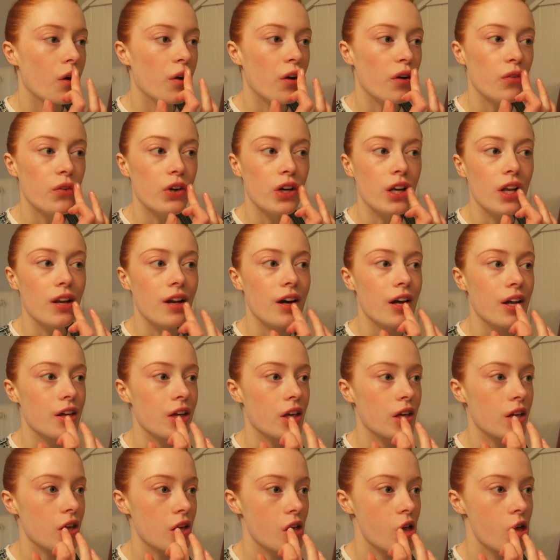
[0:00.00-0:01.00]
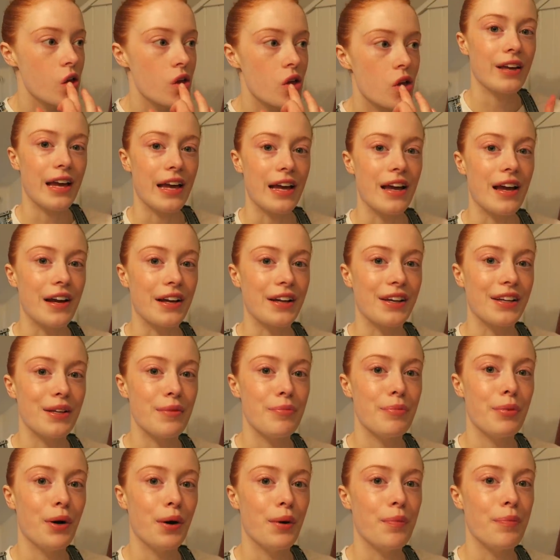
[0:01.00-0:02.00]
I really like it. Okay, I'm
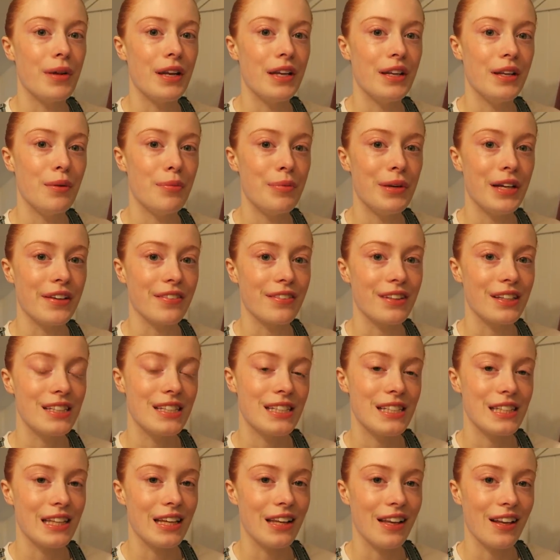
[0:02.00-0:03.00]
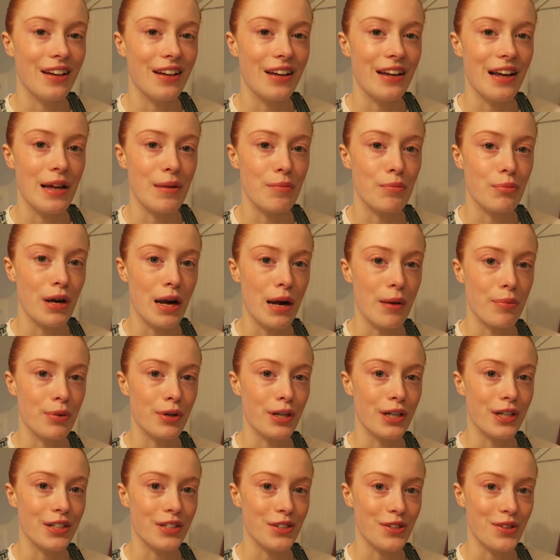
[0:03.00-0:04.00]
gonna pop a little bit of concealer and brow
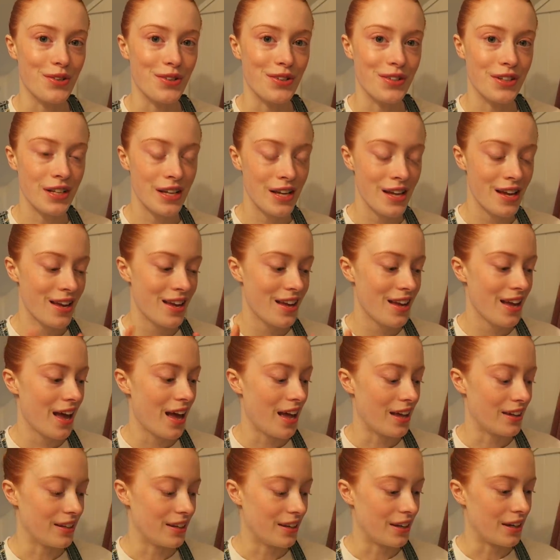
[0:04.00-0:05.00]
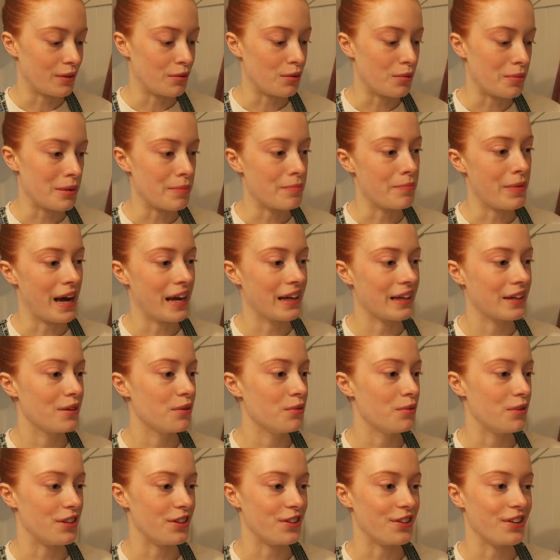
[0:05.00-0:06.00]
product on, and then I will be
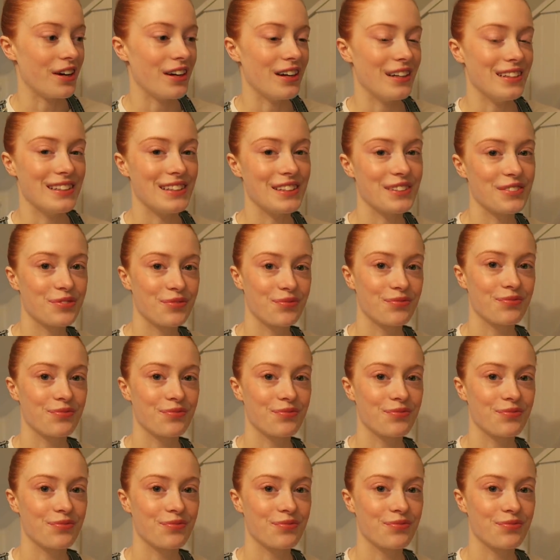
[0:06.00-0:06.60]
back with you guys.